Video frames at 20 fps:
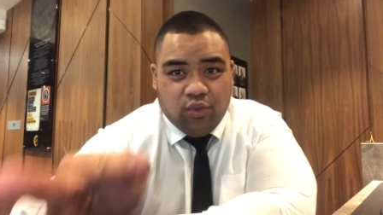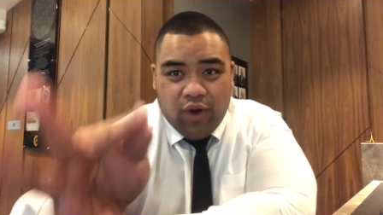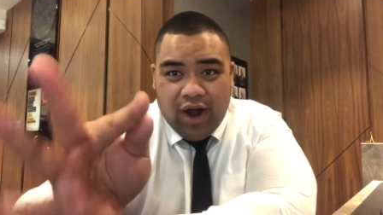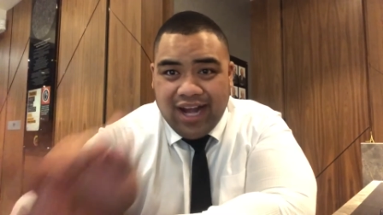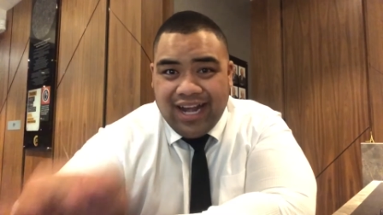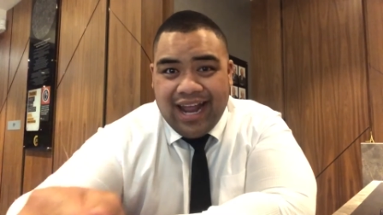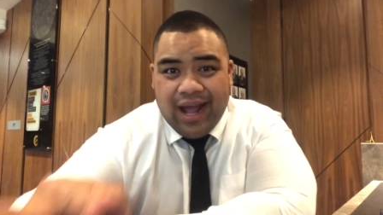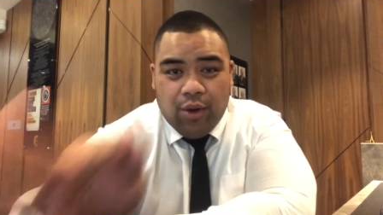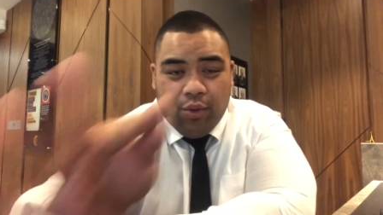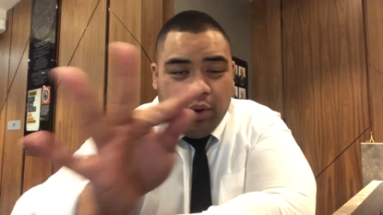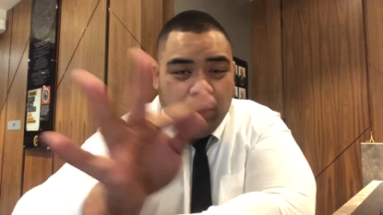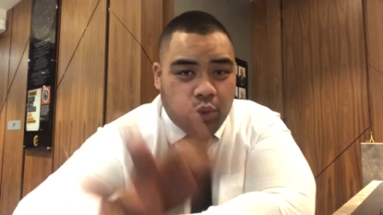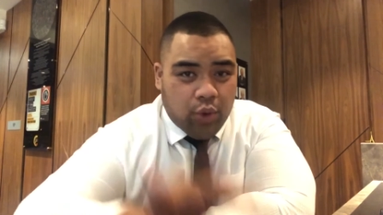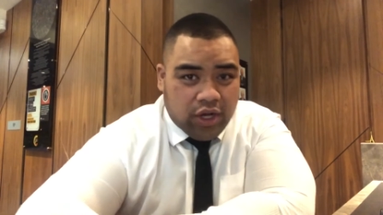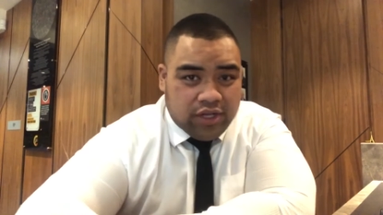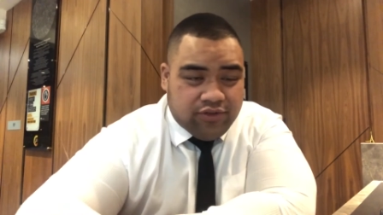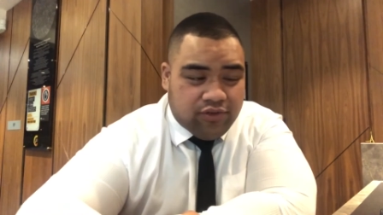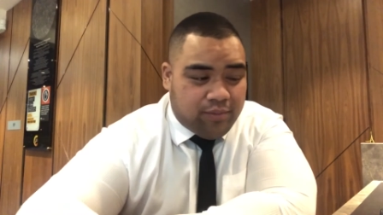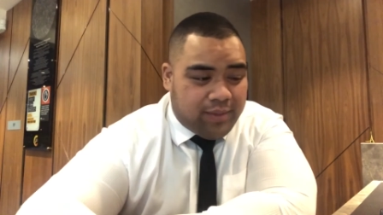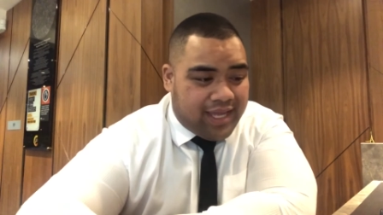Right now, what
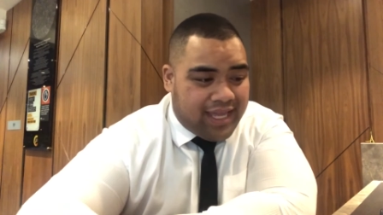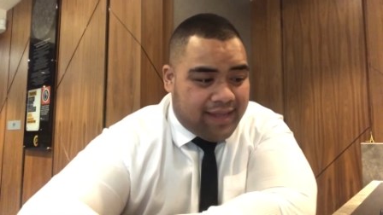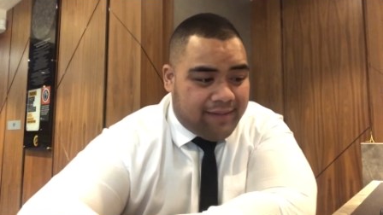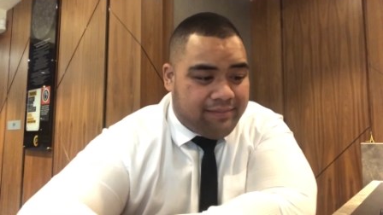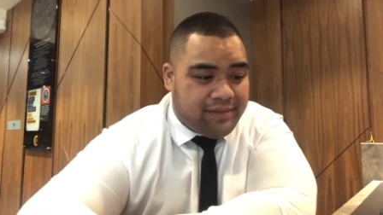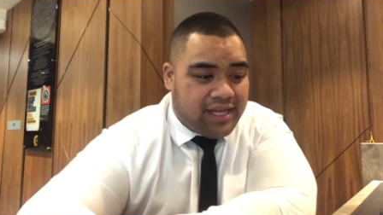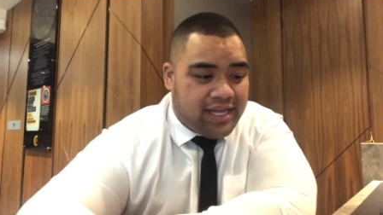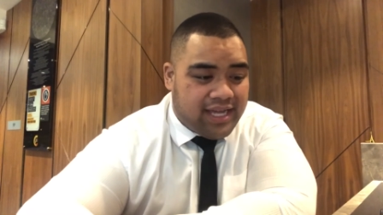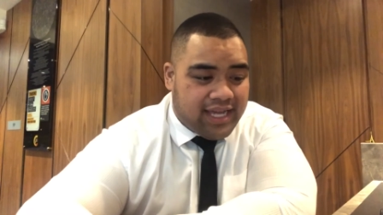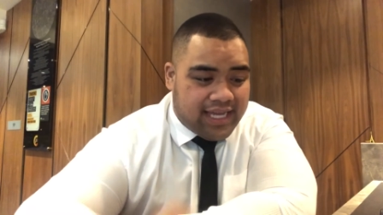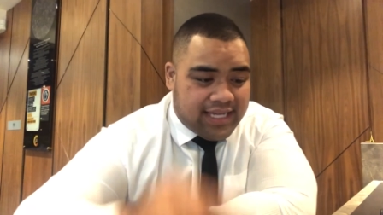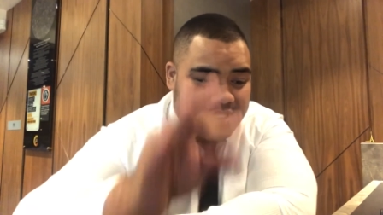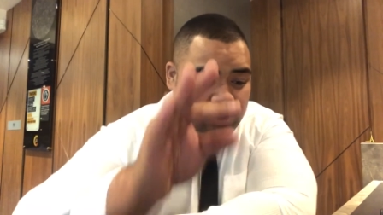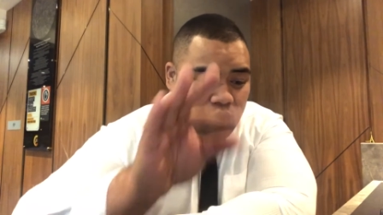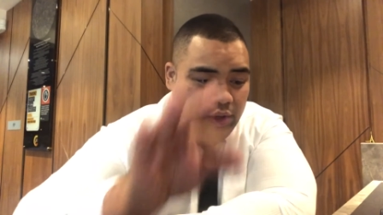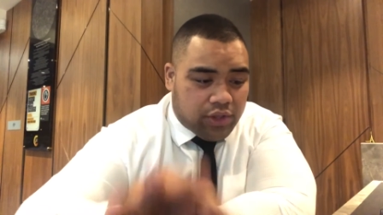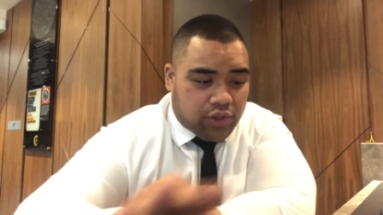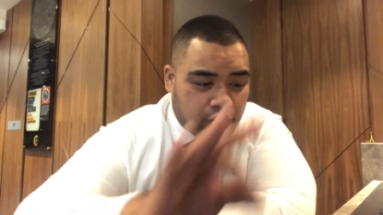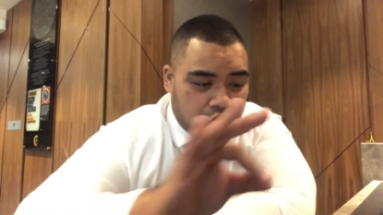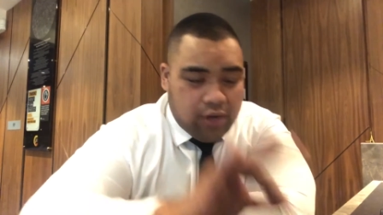works for me is
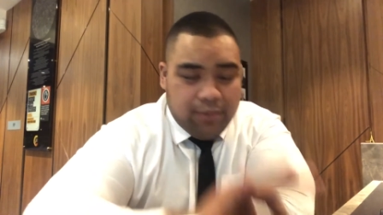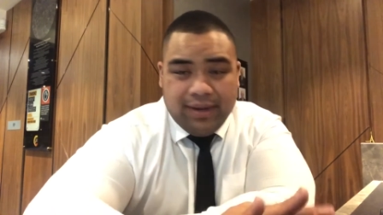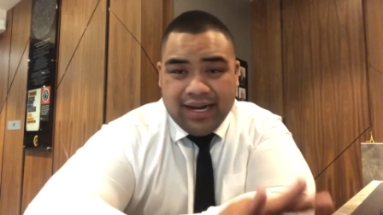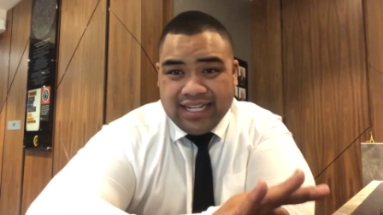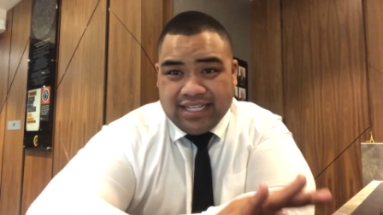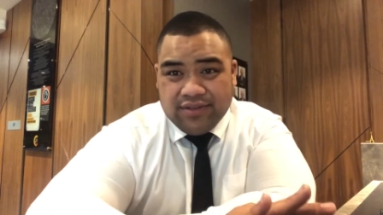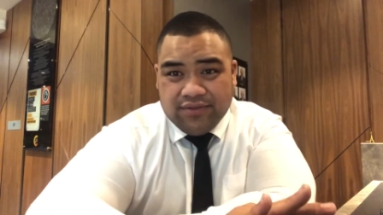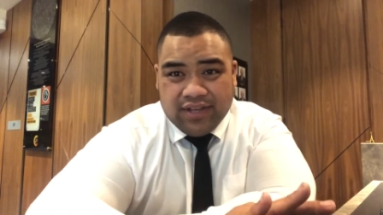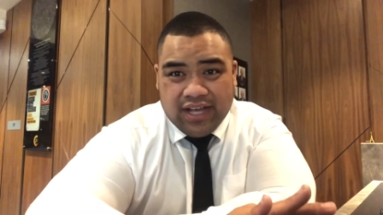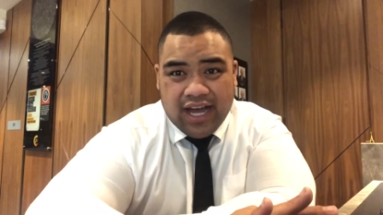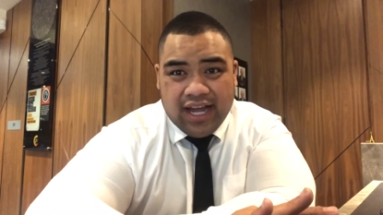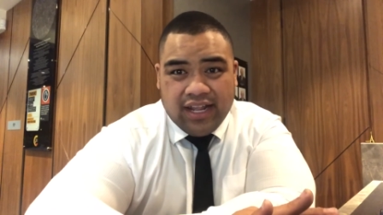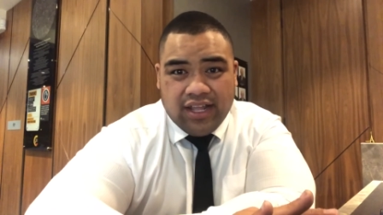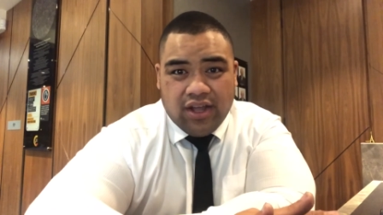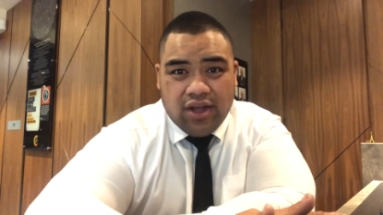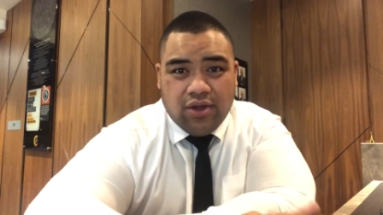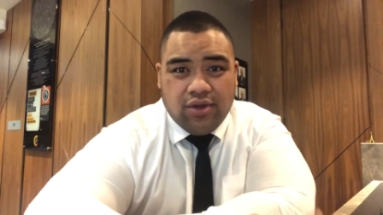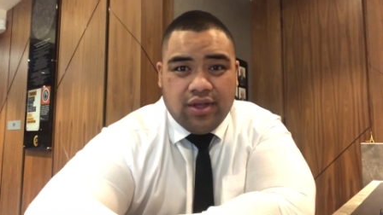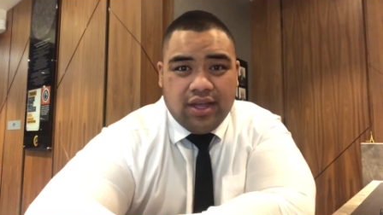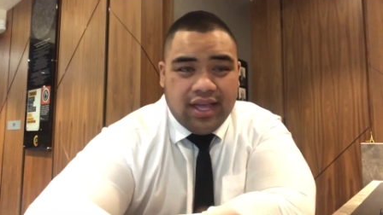doing 30 minutes of
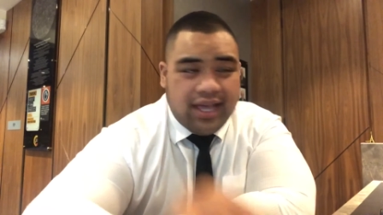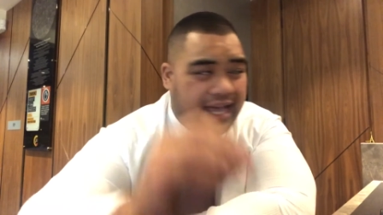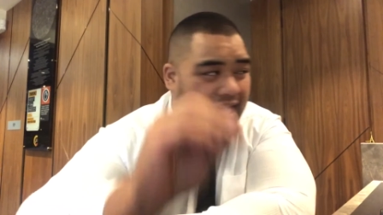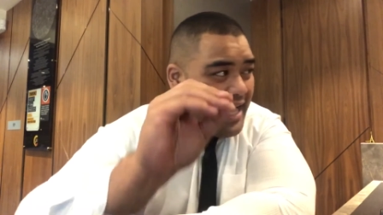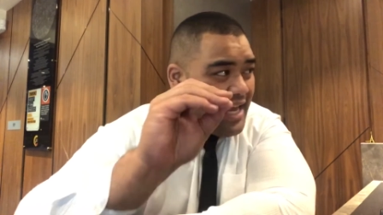cardio